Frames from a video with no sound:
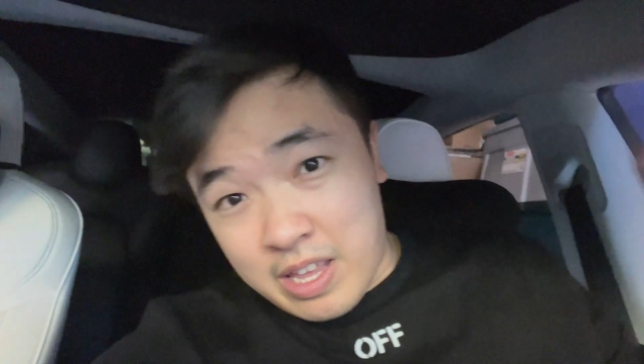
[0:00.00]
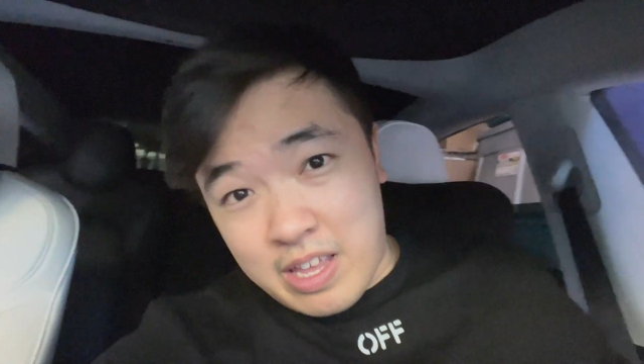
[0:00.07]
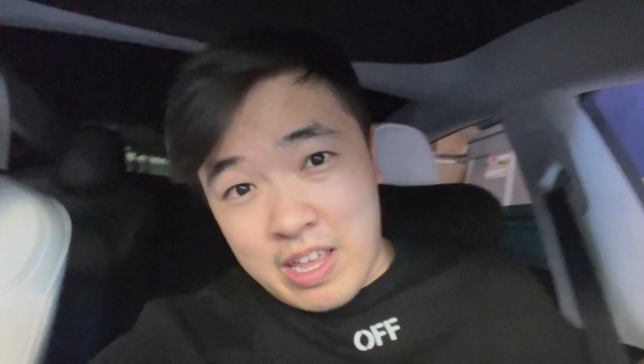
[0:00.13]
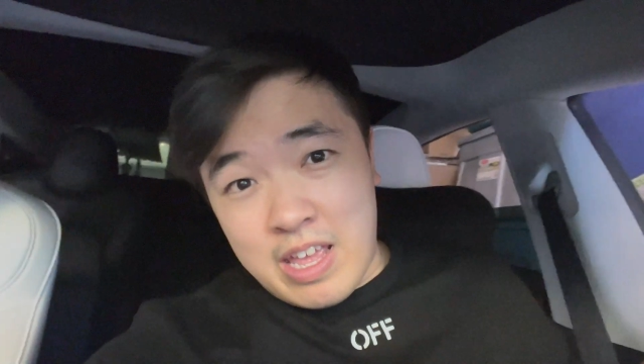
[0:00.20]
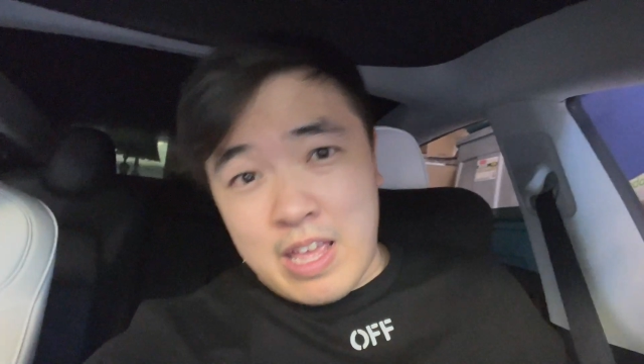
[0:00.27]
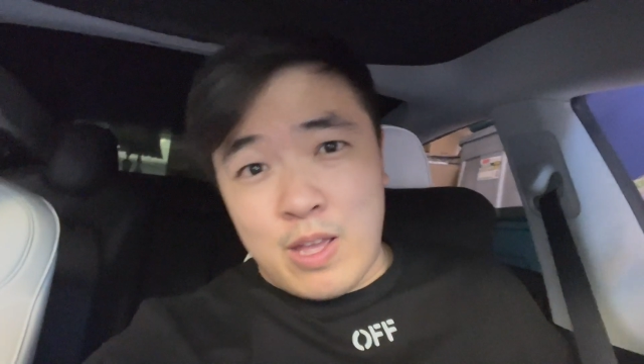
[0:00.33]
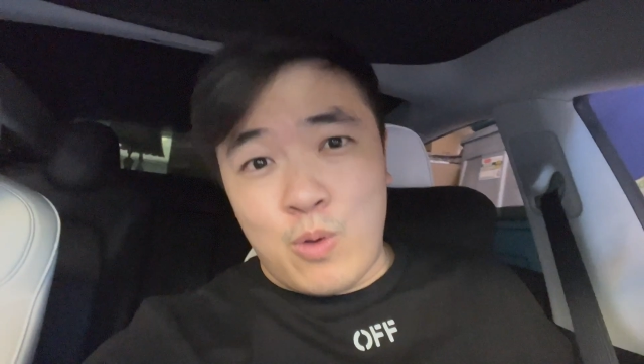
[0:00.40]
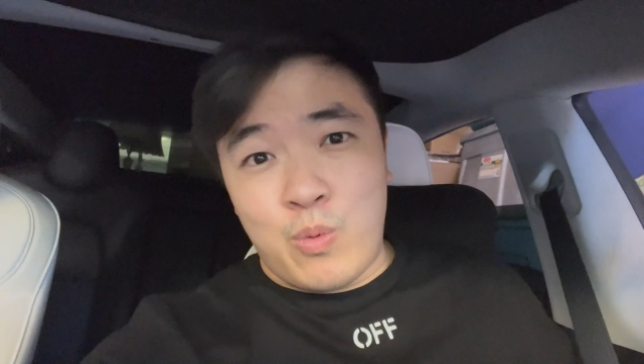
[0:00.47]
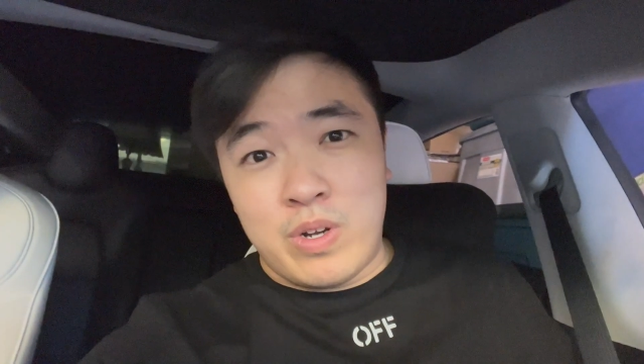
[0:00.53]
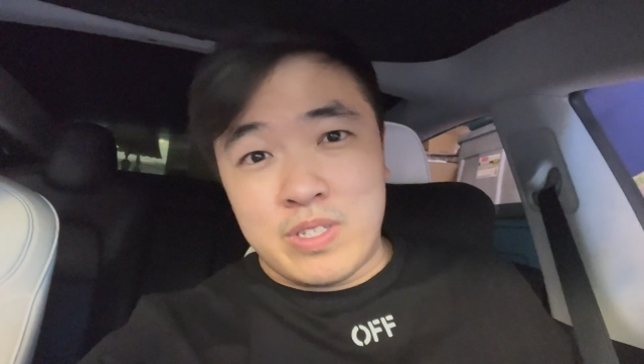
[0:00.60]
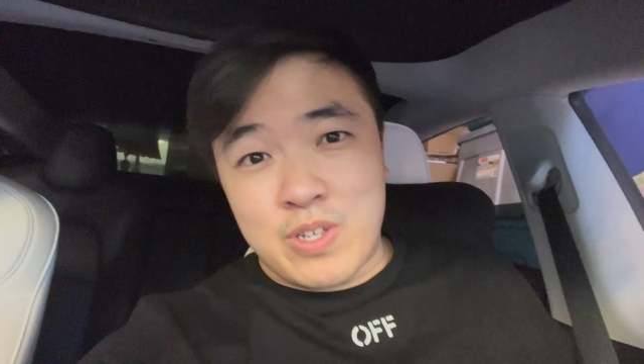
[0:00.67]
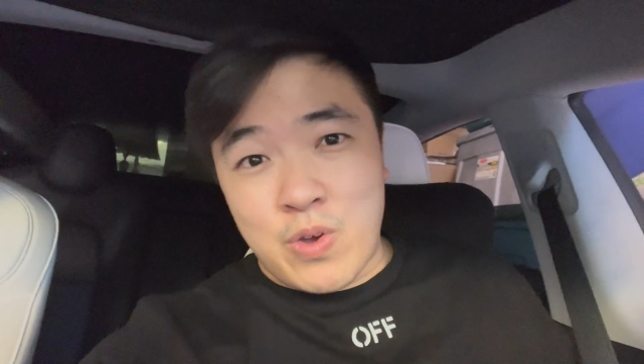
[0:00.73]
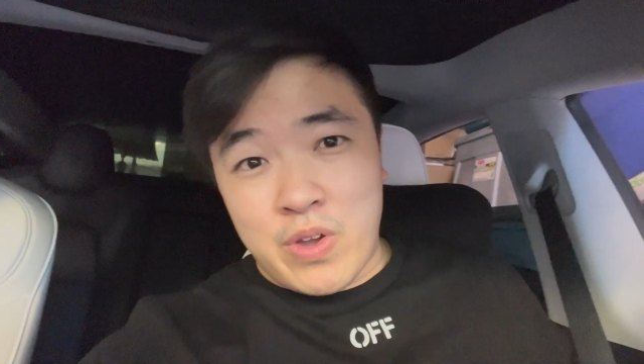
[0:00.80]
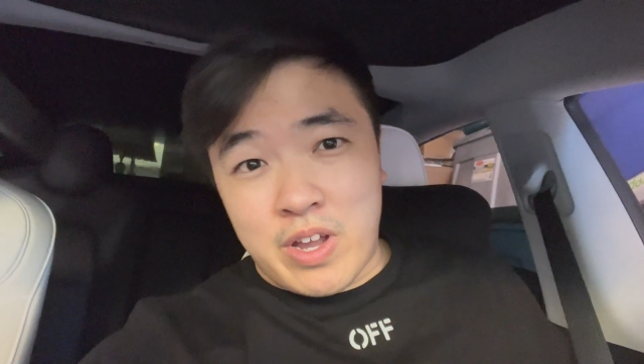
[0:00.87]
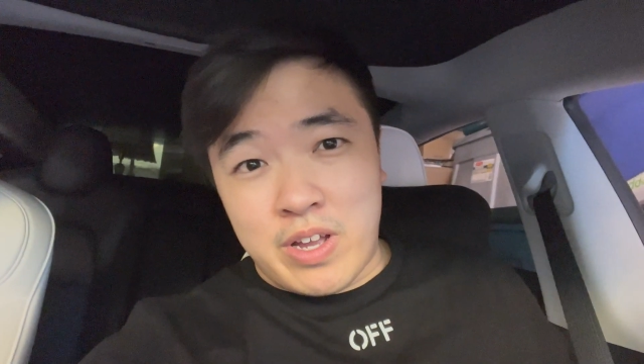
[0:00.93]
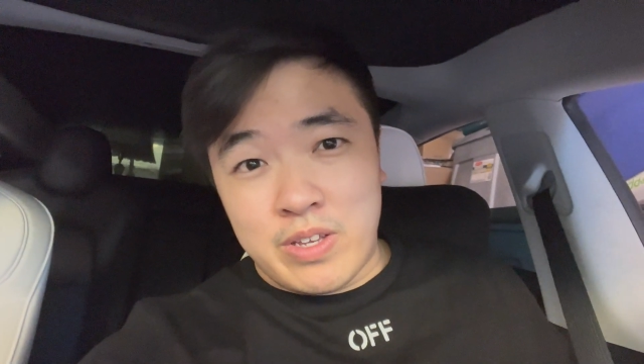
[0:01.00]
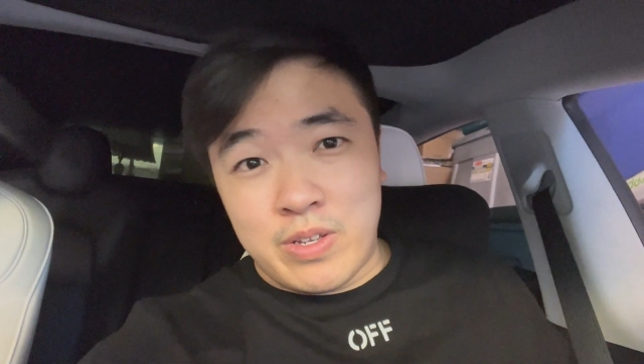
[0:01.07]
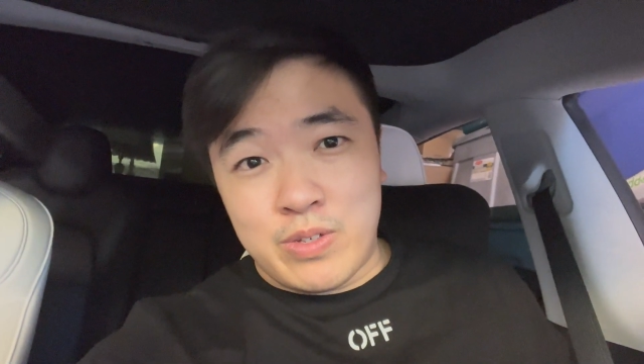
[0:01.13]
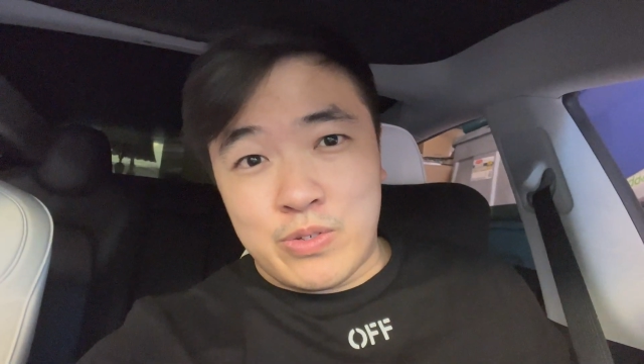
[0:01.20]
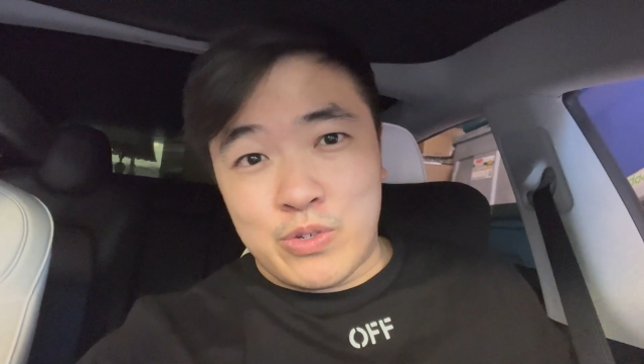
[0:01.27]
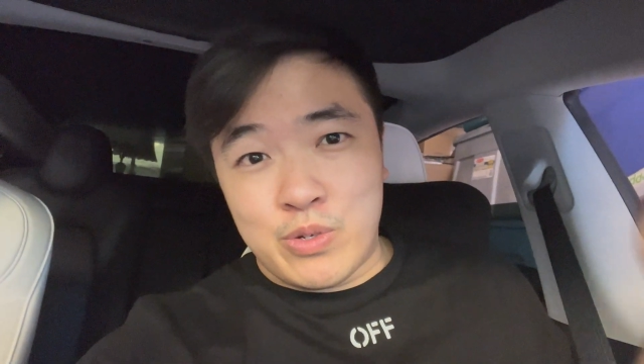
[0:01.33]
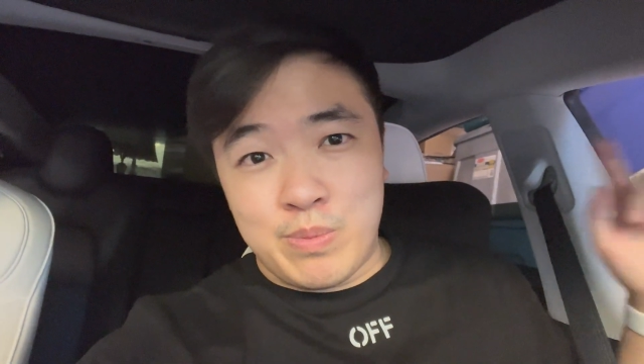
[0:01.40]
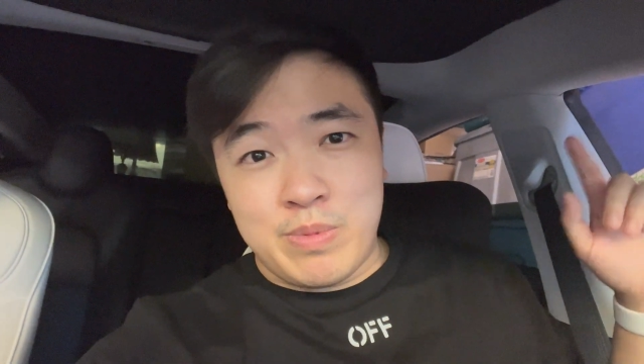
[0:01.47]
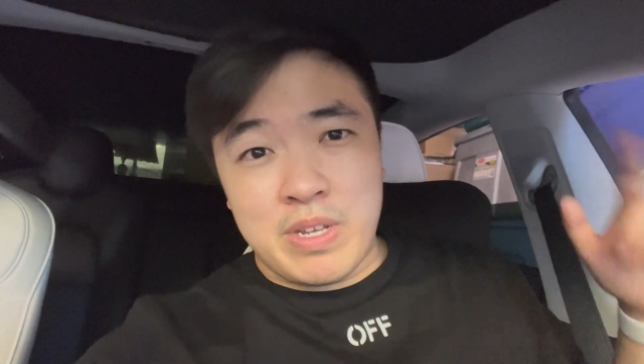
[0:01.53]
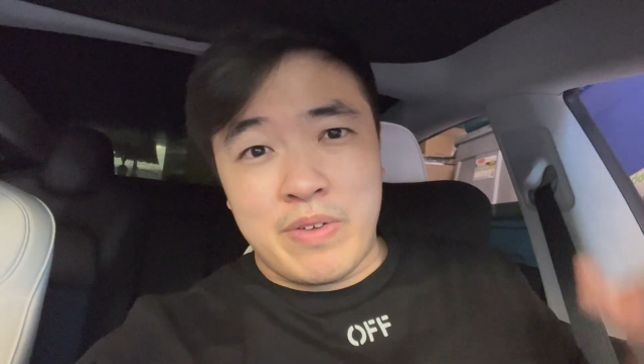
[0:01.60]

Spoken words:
Hey, what is going on YouTube?